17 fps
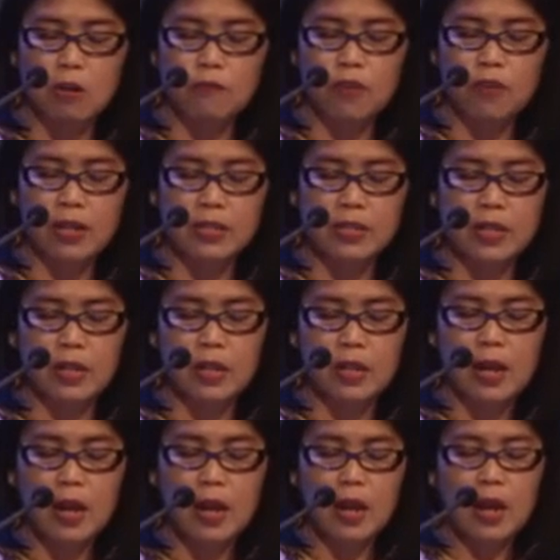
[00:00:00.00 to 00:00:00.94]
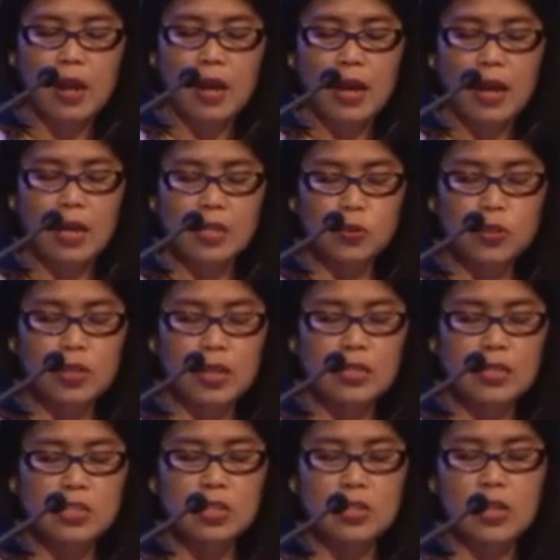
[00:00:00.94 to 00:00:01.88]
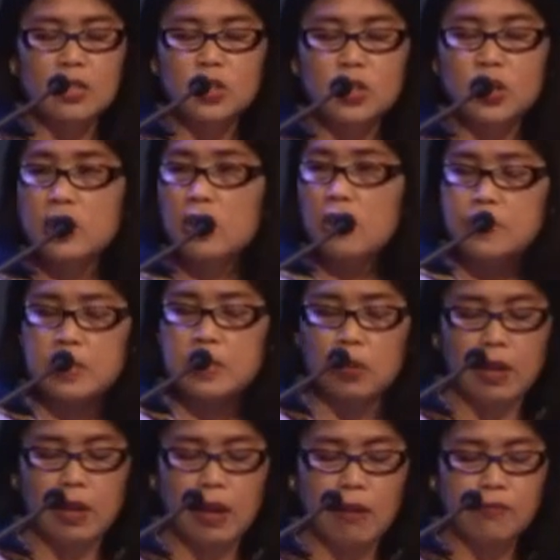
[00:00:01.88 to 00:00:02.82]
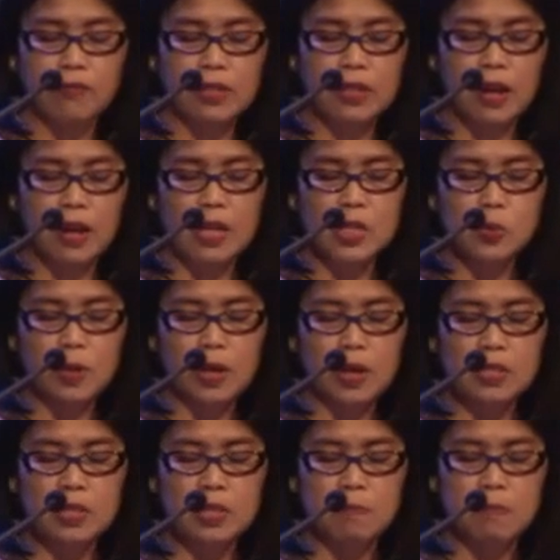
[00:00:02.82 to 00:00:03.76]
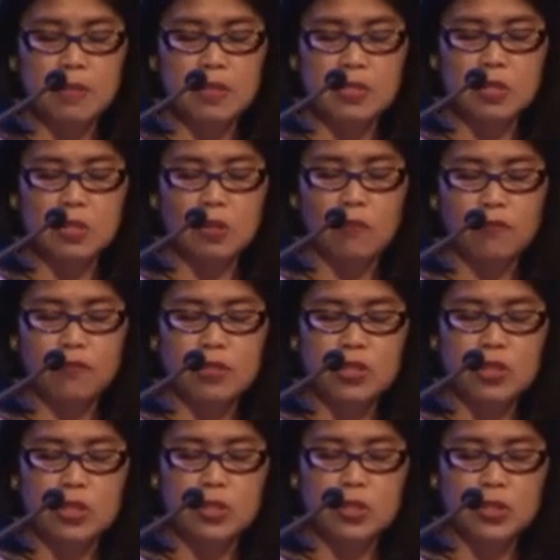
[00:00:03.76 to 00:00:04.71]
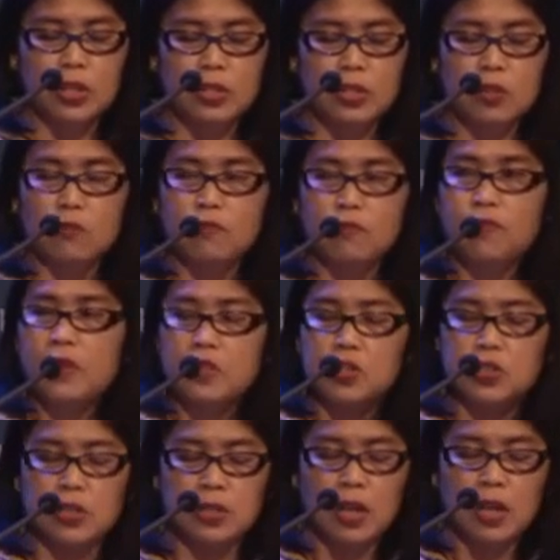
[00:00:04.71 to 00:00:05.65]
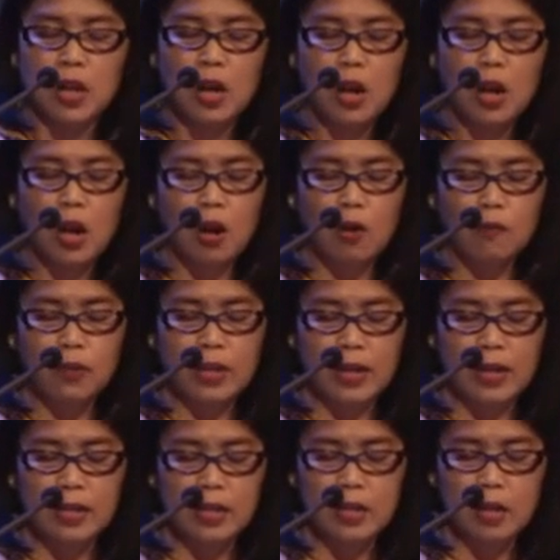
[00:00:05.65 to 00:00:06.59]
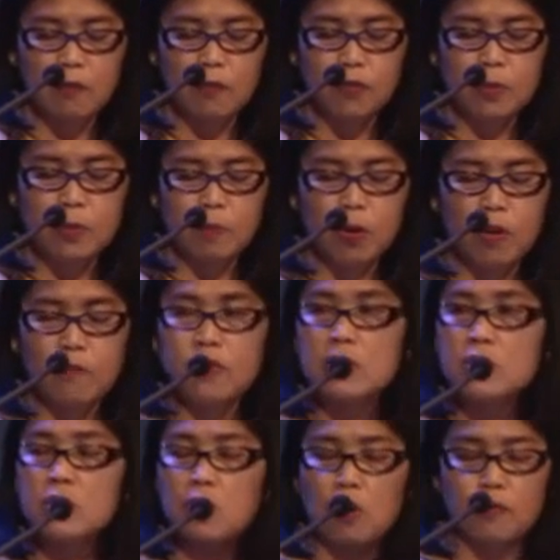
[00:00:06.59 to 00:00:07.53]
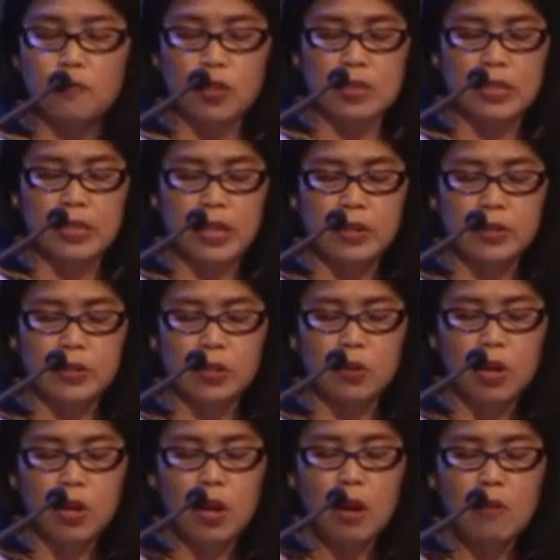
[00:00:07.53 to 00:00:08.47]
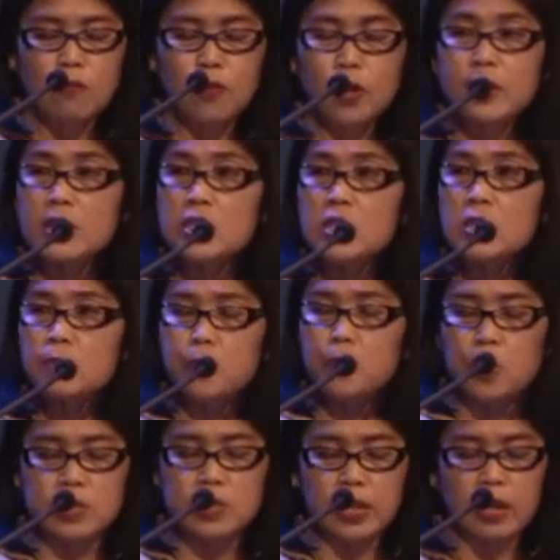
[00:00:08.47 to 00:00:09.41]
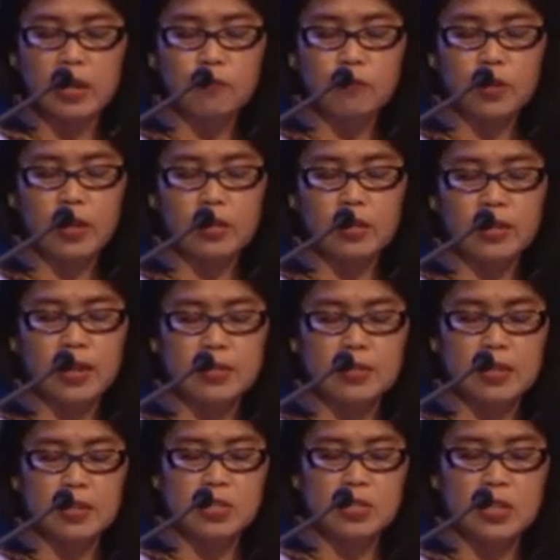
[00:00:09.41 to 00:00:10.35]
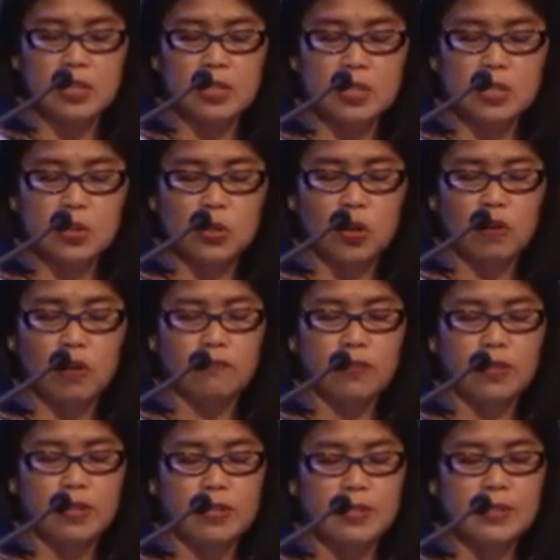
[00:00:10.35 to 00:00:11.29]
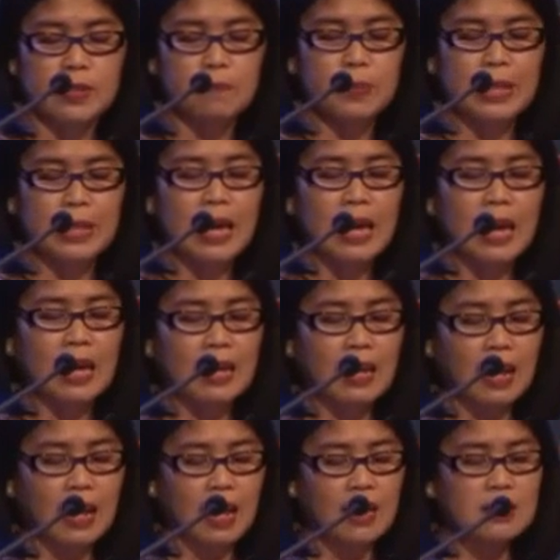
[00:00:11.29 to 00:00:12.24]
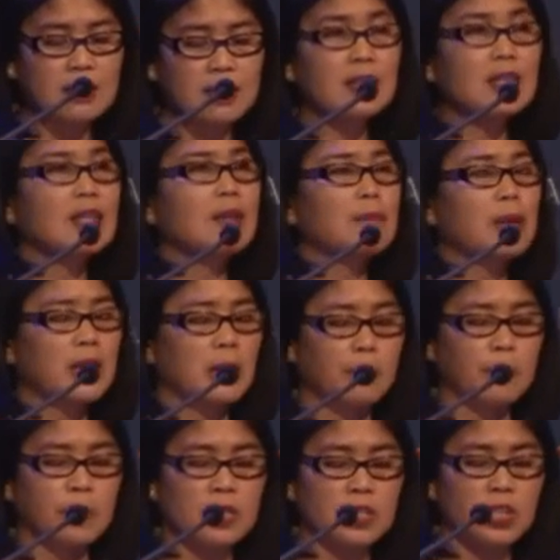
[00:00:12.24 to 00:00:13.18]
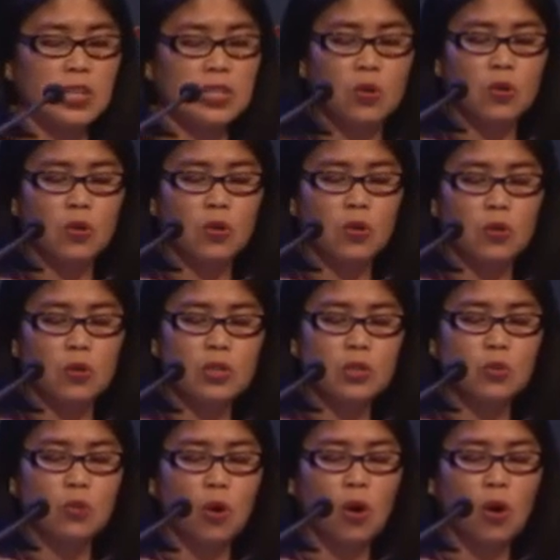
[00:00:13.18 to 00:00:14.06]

of Higher Education and Training of South Africa, as well as the Minister of Research and Innovation of Canada for the province of Ontario for their support and for the attendance in this conference. And lastly, my appreciation goes to